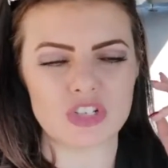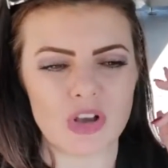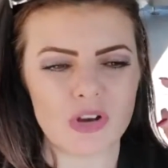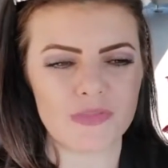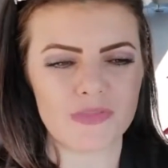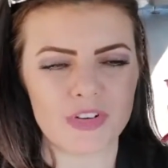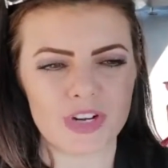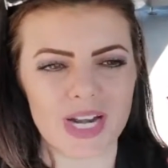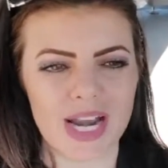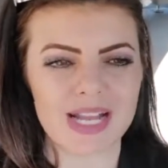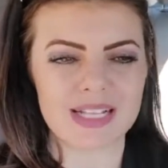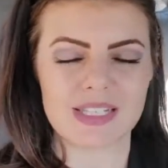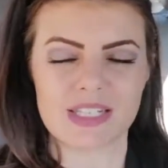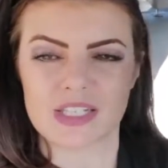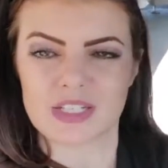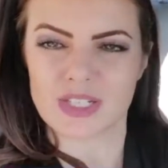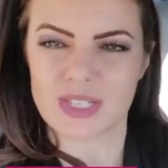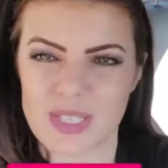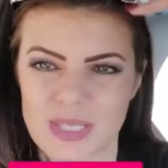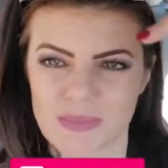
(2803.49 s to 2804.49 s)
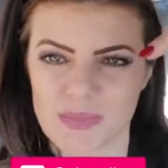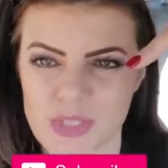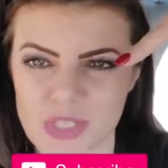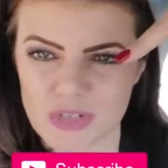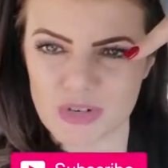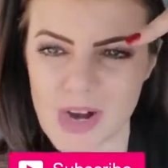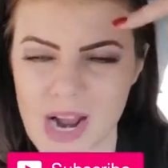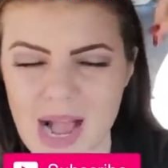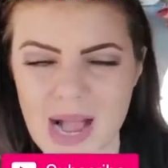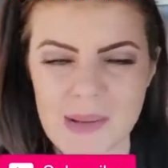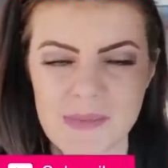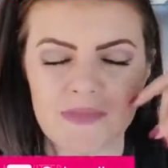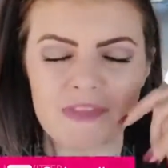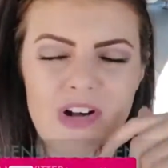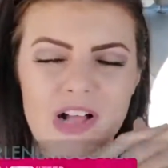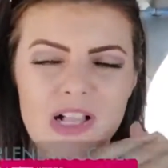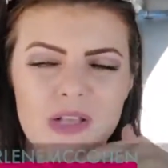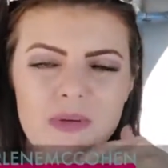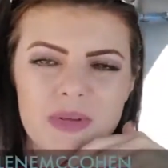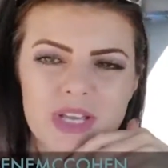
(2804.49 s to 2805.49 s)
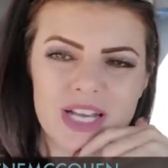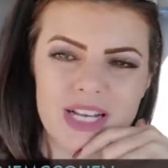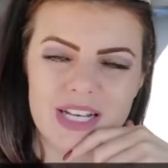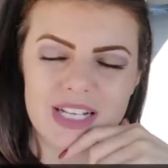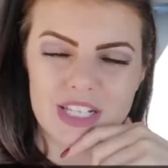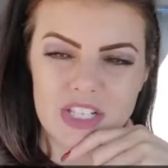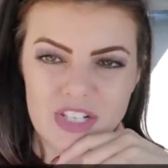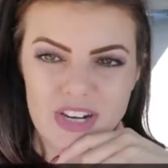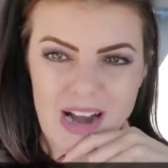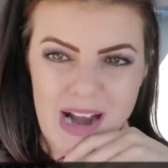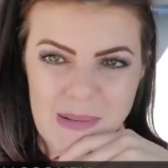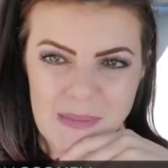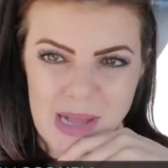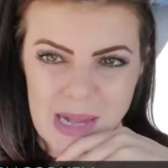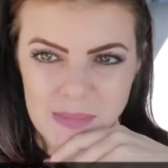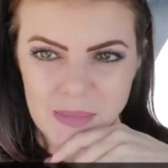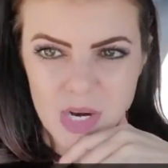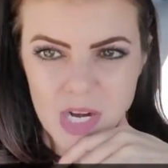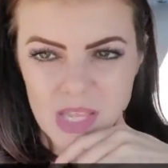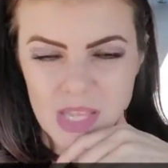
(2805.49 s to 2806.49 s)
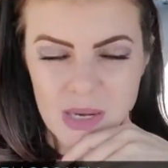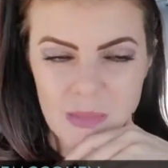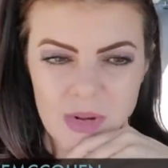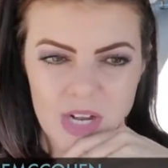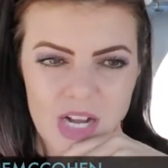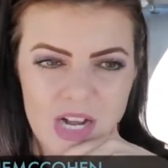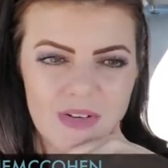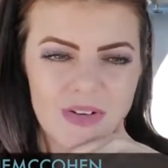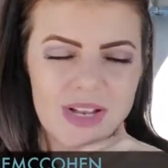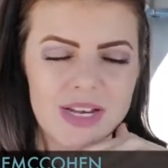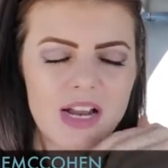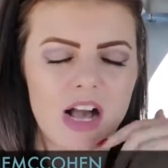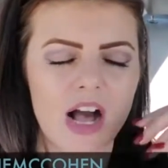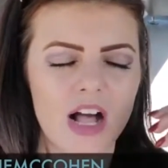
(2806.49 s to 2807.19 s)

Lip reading: Don't forget to subscribe. Follow me on Instagram at Marlene McCohen.